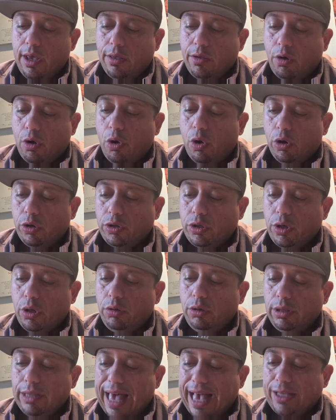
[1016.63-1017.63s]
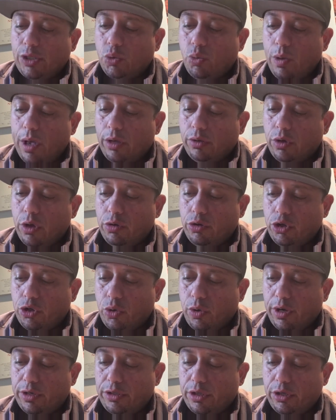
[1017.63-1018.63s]
There are also less well-known
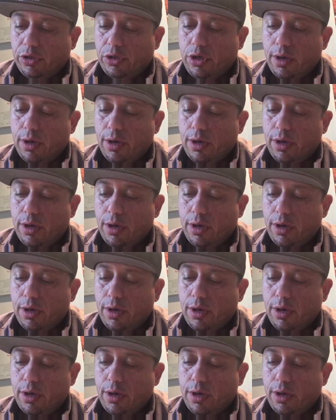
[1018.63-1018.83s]
choices.